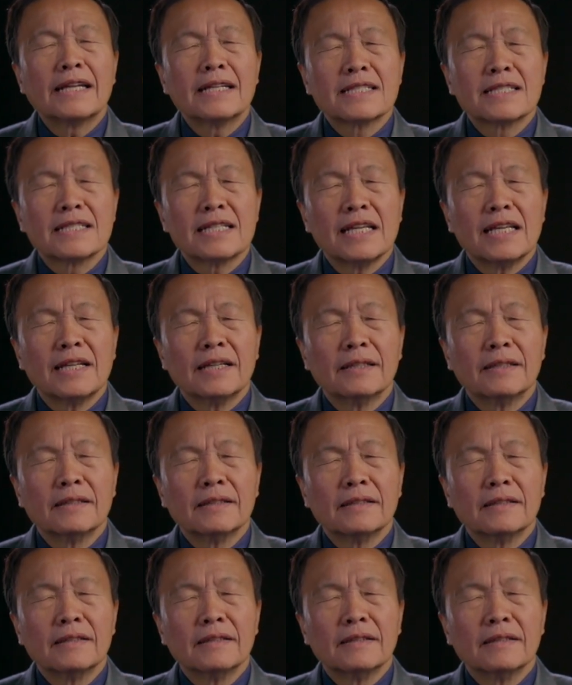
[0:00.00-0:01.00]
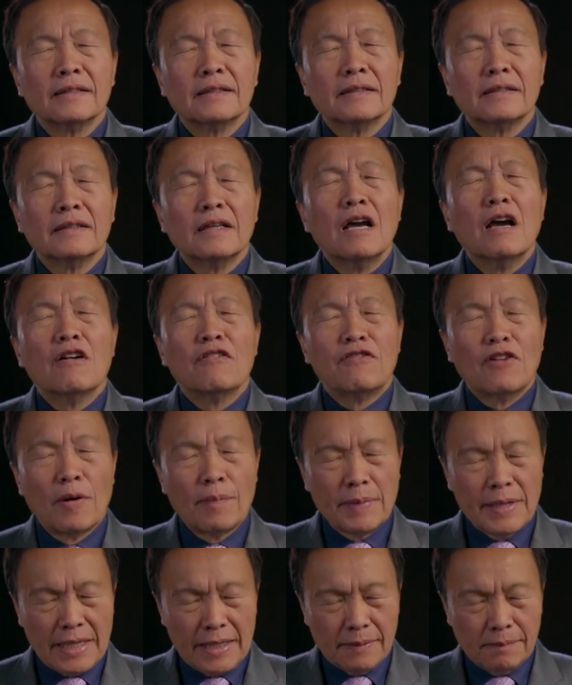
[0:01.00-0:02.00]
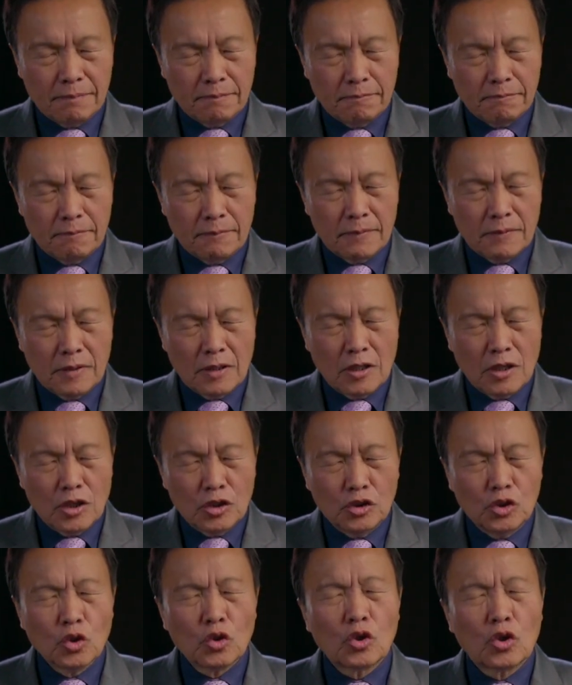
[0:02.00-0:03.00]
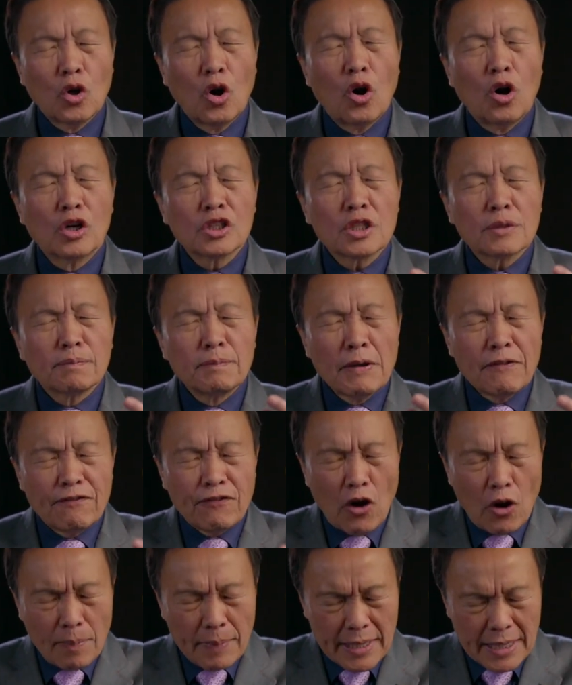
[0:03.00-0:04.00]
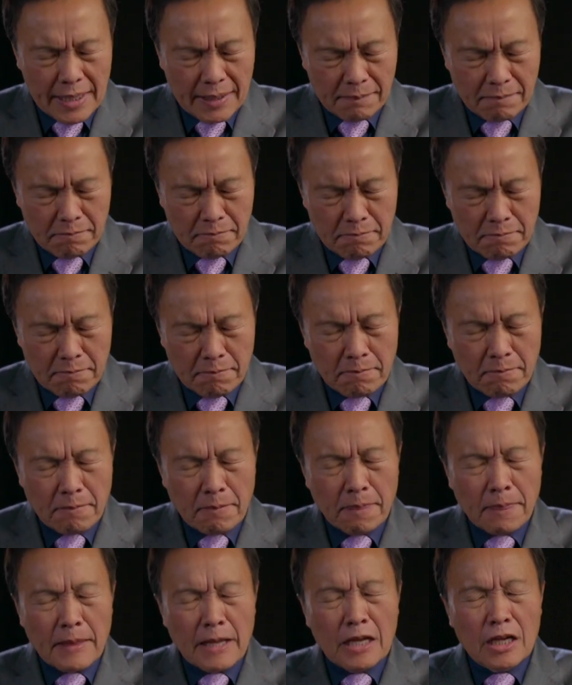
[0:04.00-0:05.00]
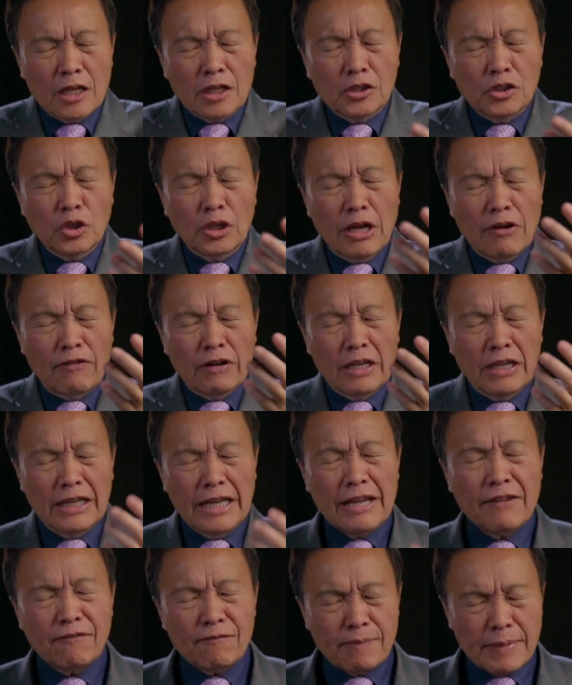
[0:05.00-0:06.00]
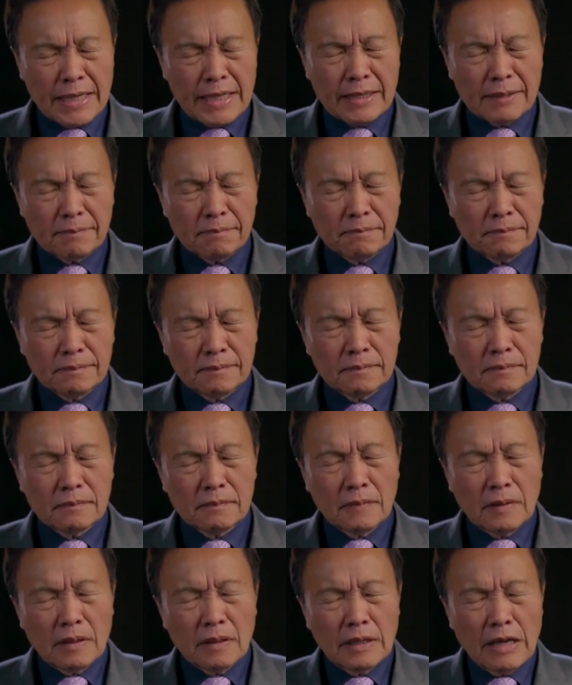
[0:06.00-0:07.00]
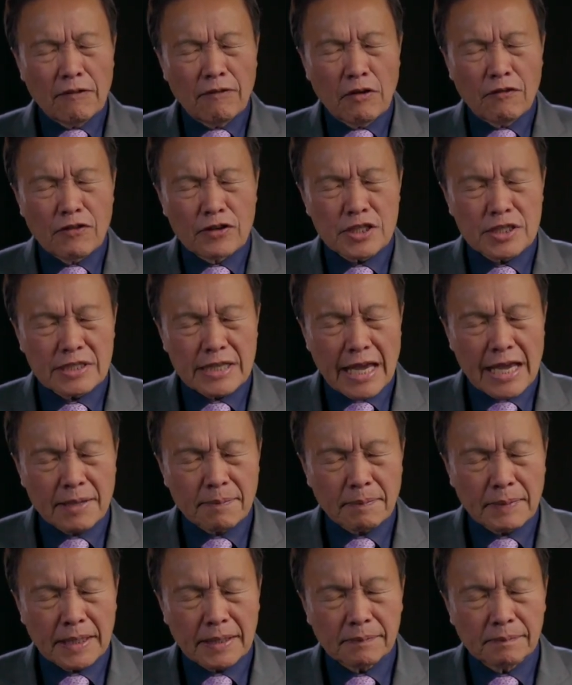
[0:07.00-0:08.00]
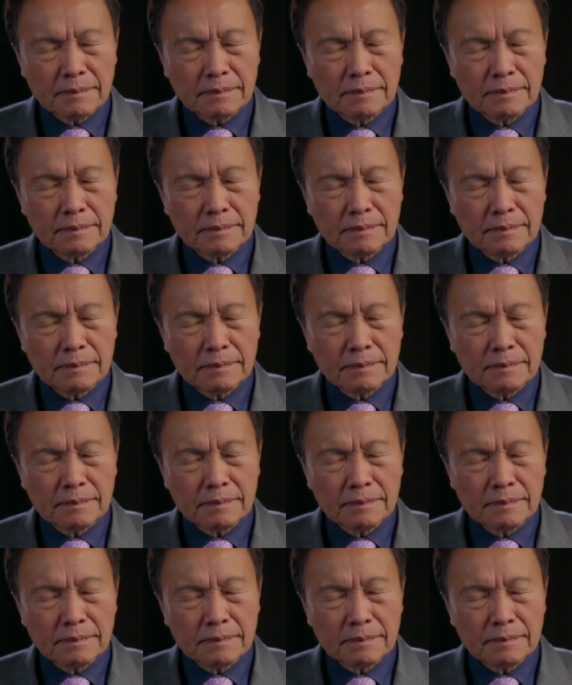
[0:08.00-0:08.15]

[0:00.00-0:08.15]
the scene for me. You go before me. You never leave me, never forsake me.